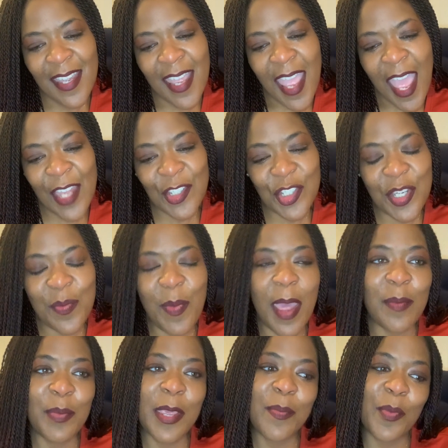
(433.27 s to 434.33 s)
And she met
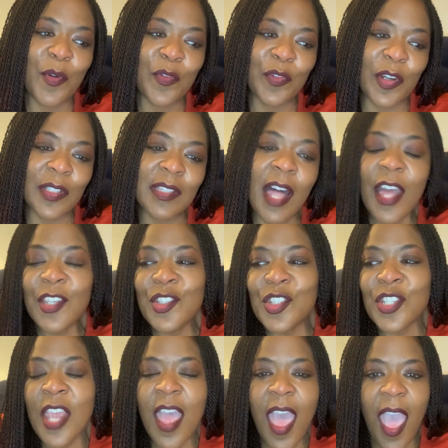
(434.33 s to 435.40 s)
people for lunch,